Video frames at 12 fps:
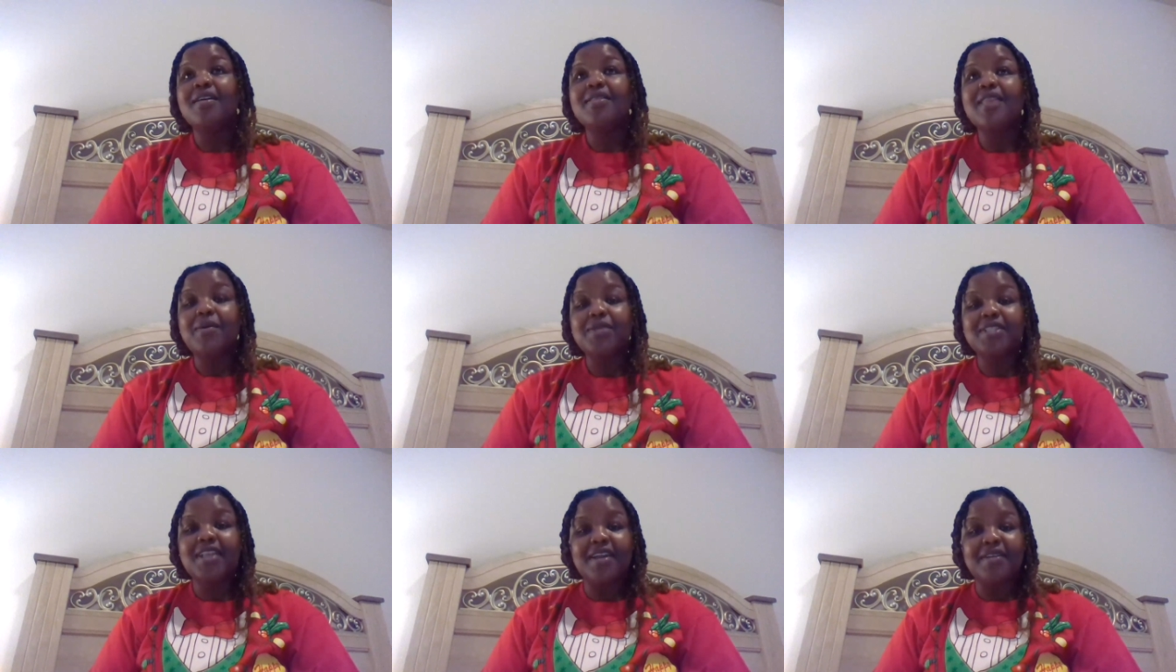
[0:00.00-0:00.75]
that
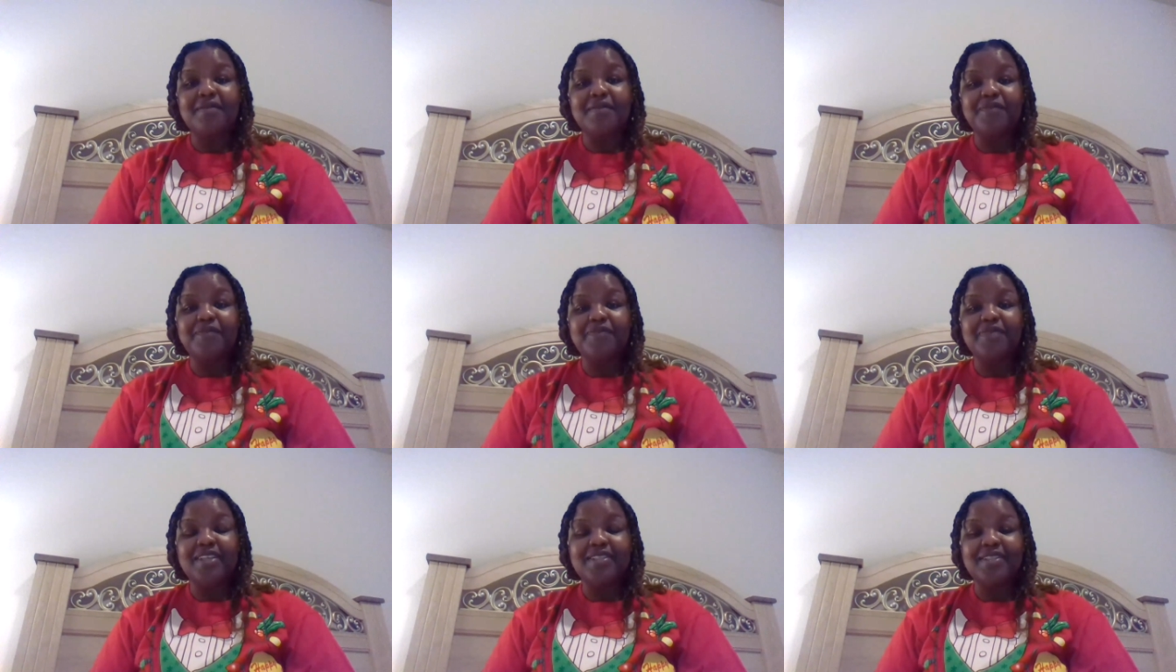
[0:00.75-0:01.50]
was kind of,
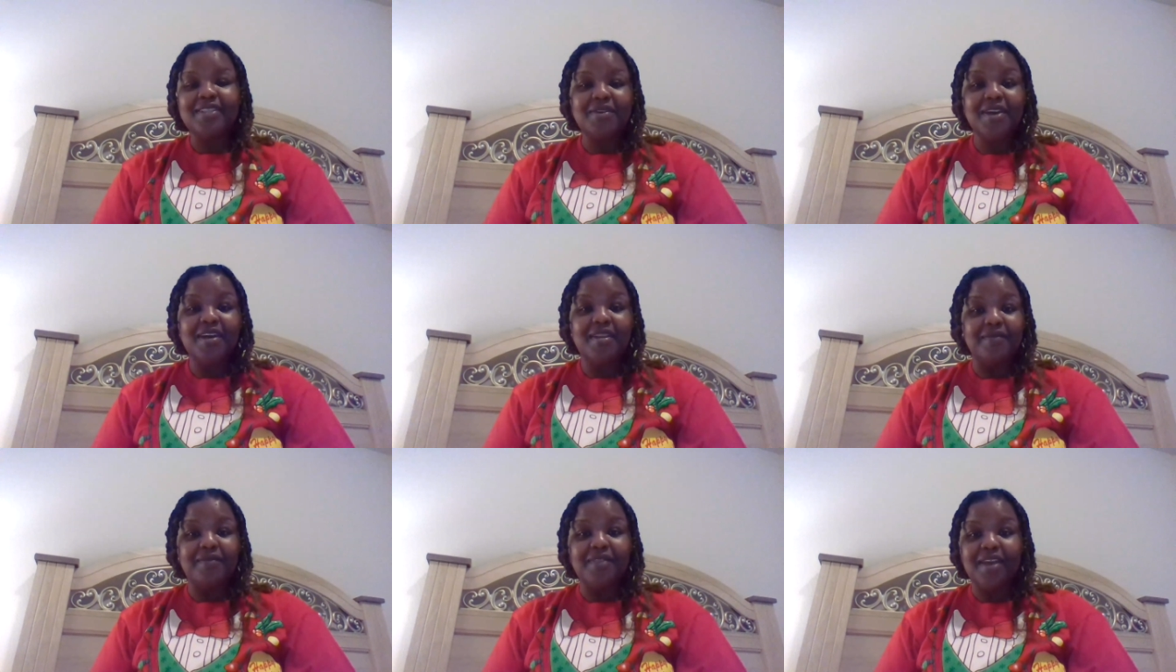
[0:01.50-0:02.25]
it's still kind
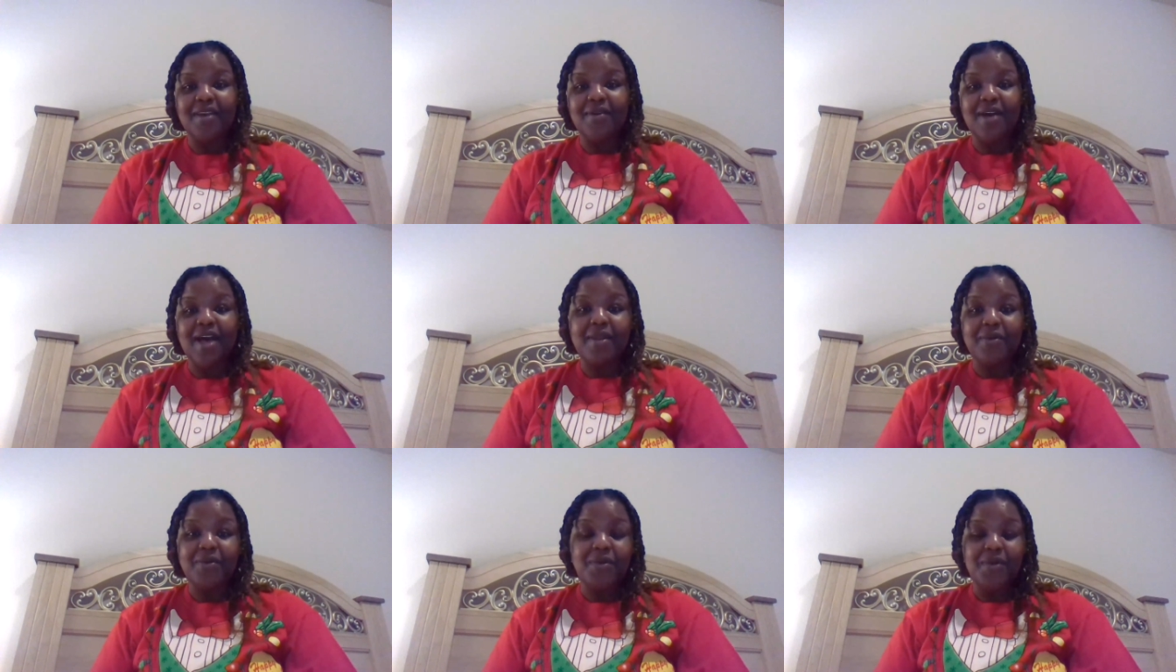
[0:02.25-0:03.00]
of like, well, I
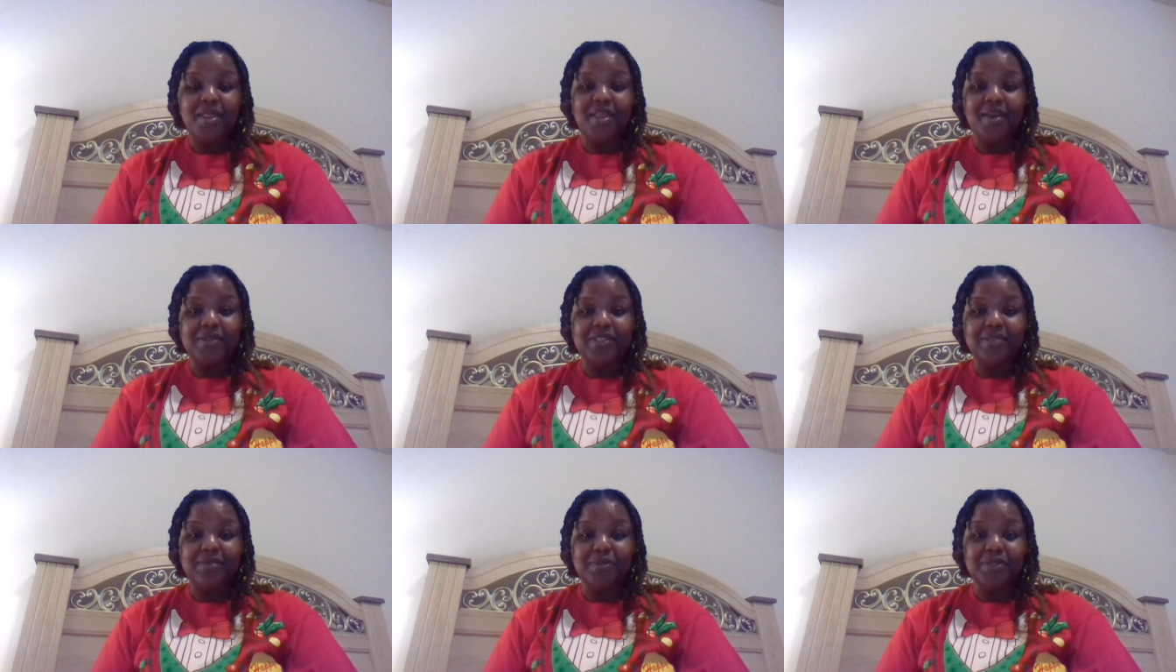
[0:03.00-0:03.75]
don't know what language
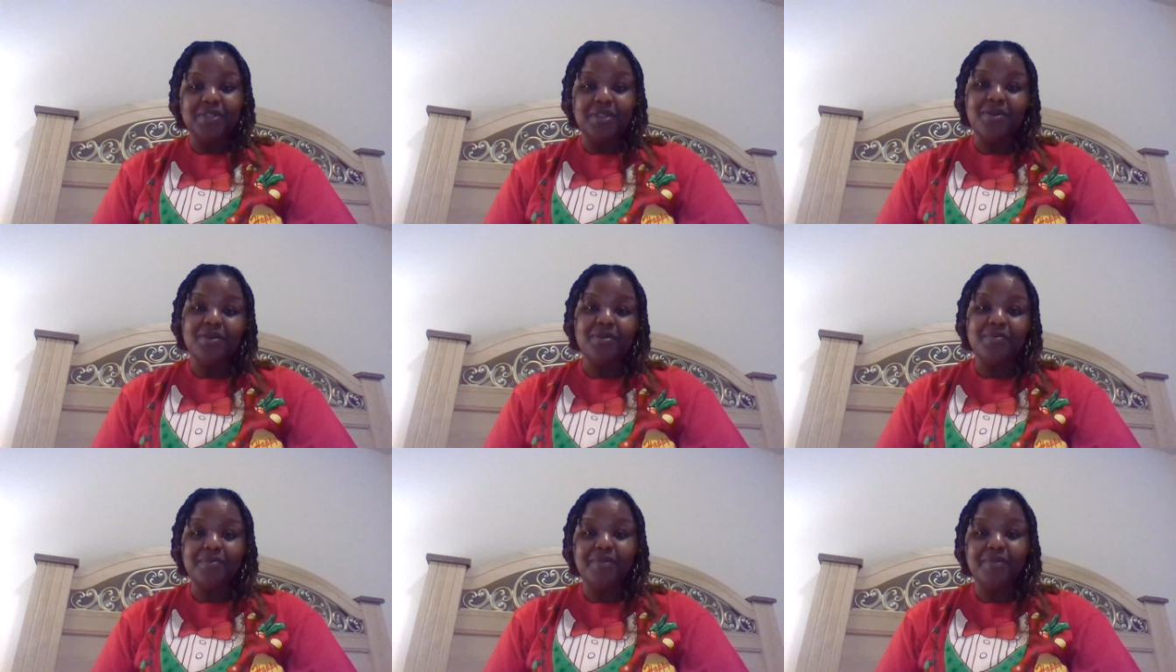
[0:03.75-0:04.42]
I'm supposed to learn,